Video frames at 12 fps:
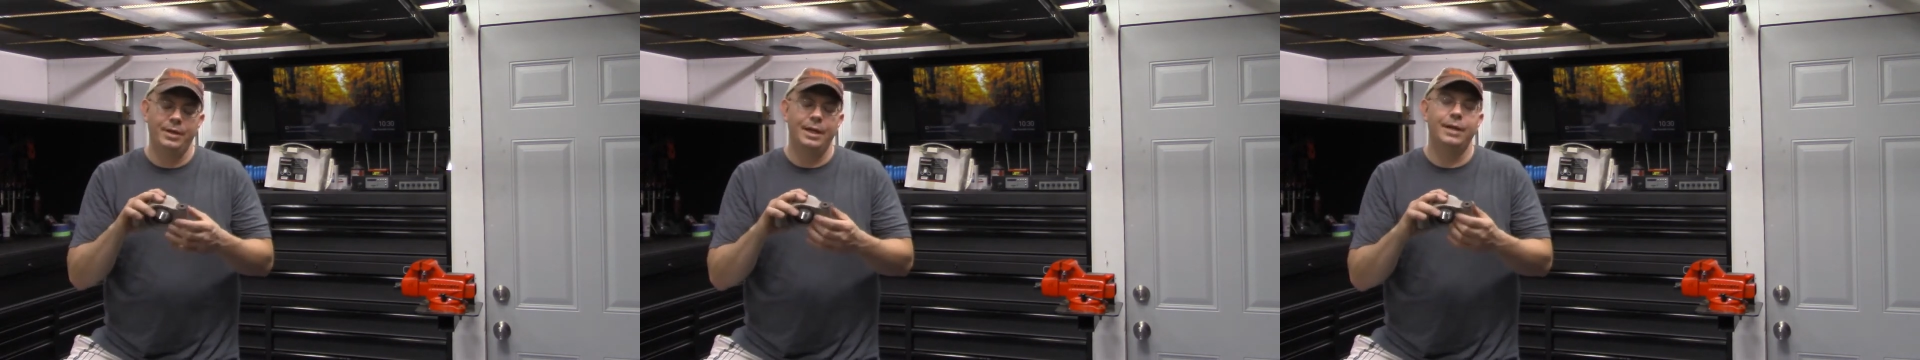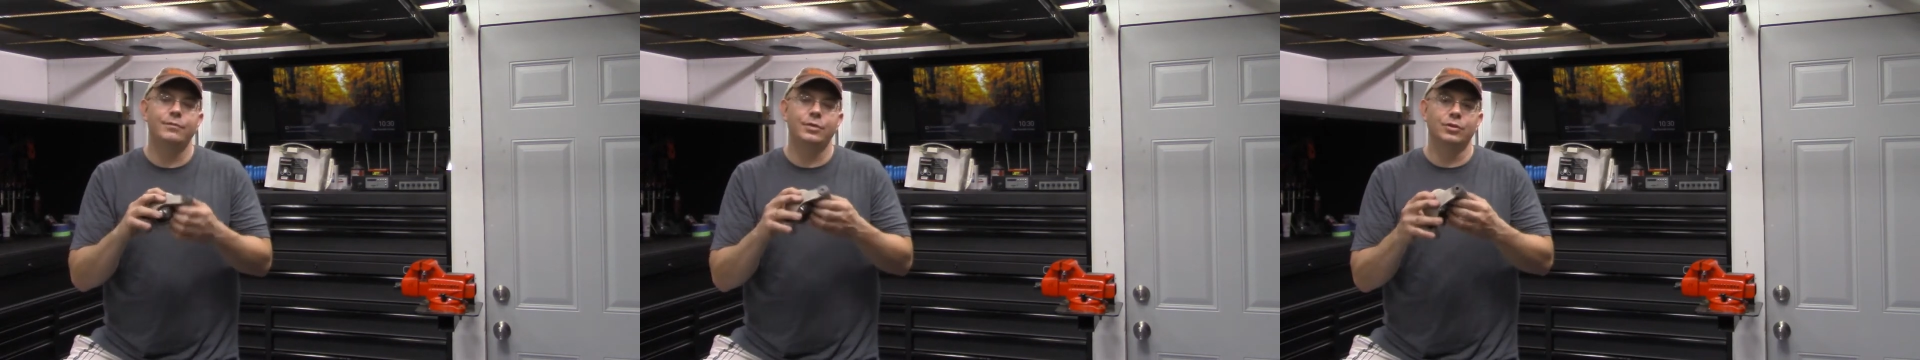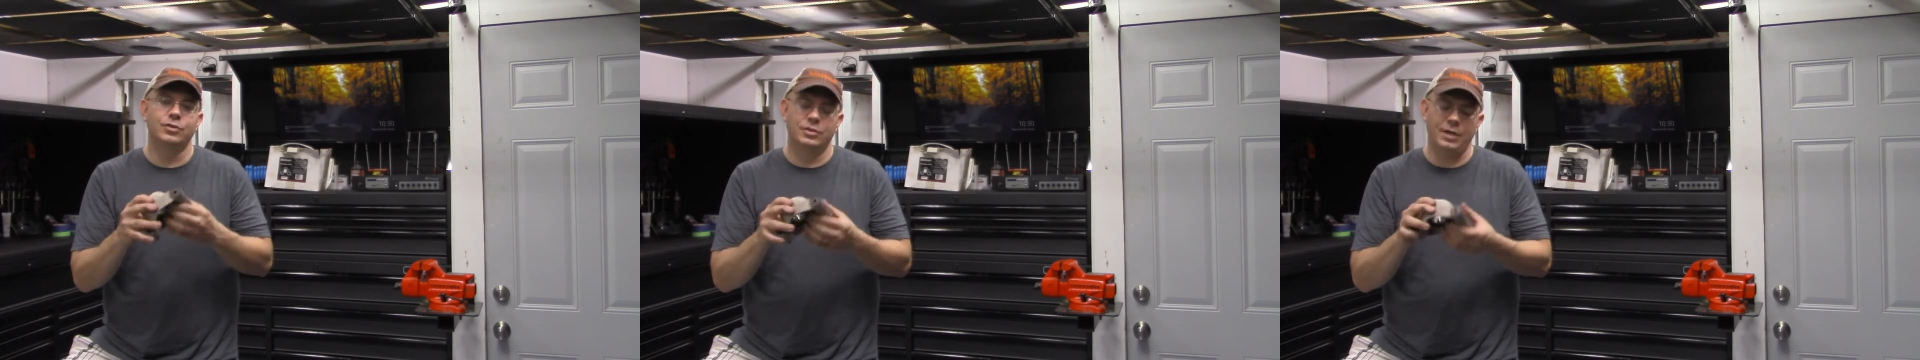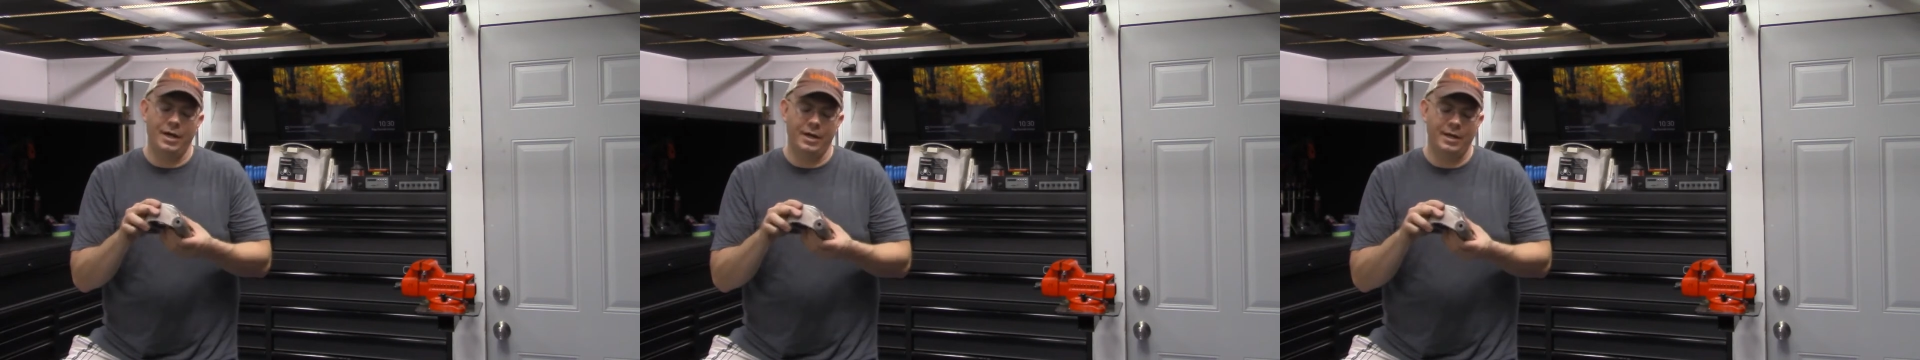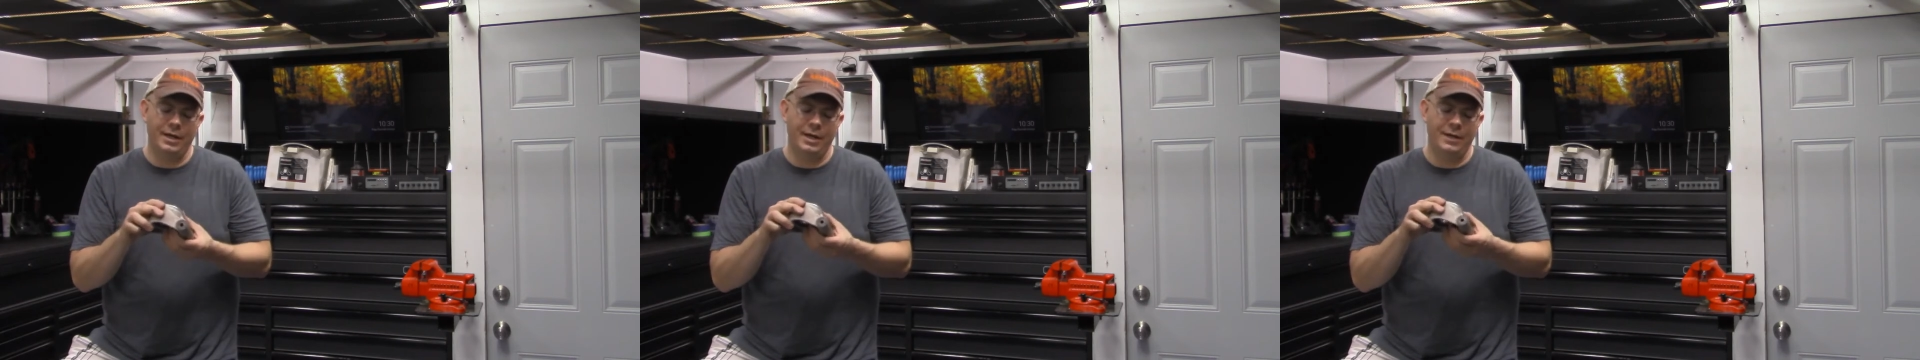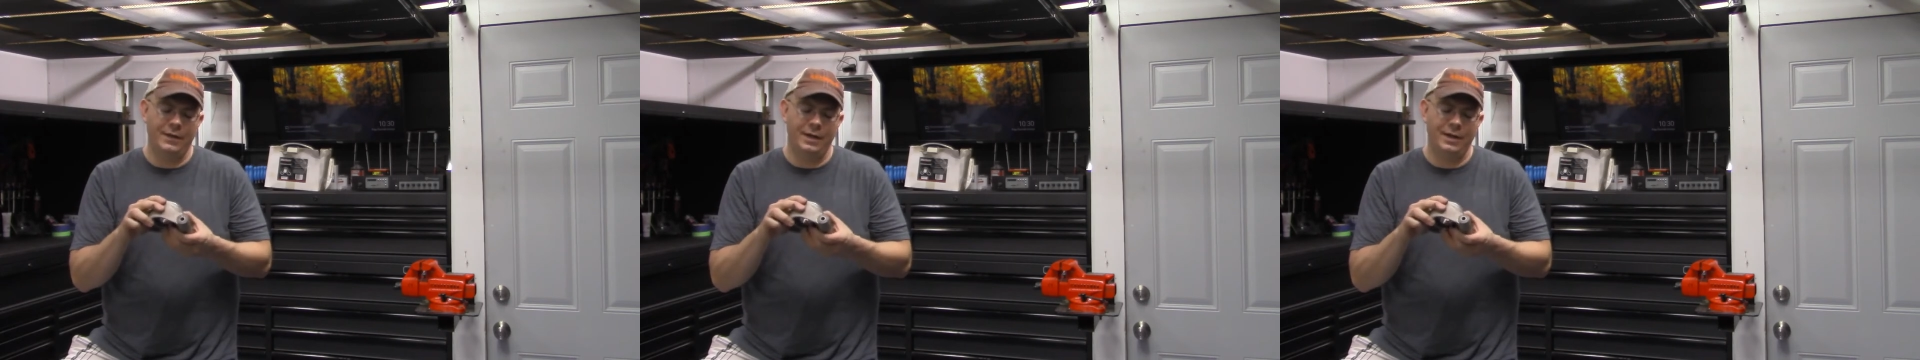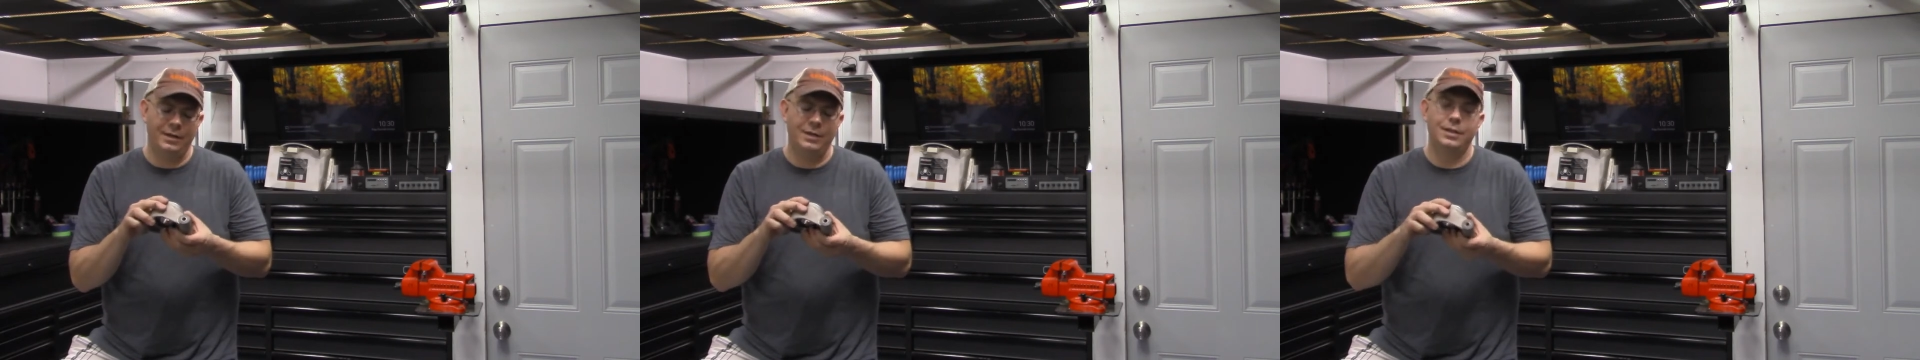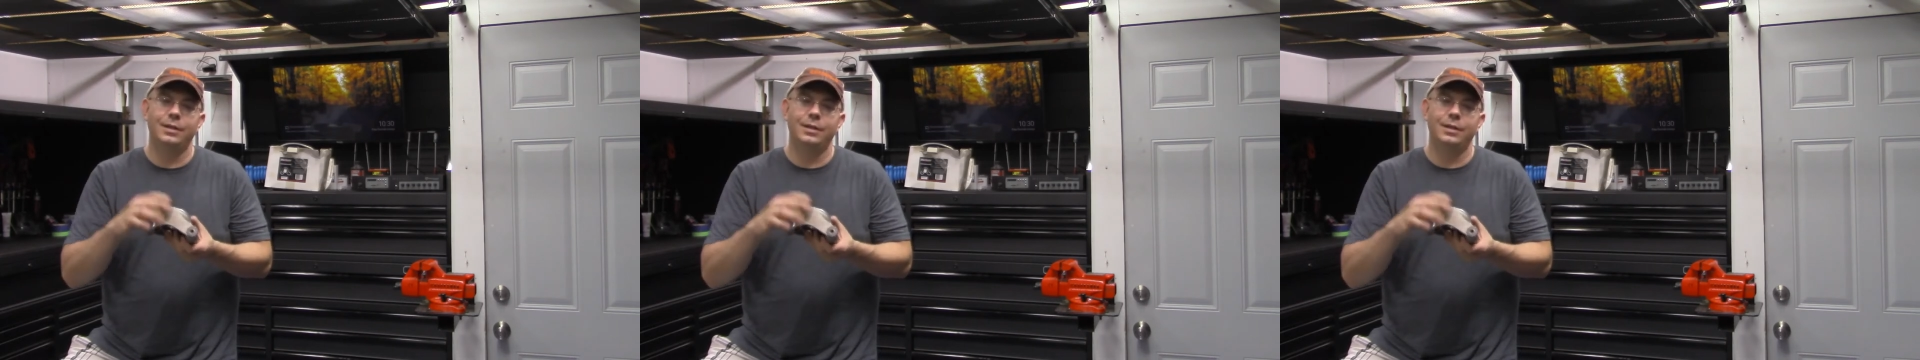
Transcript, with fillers: if they're stuck and then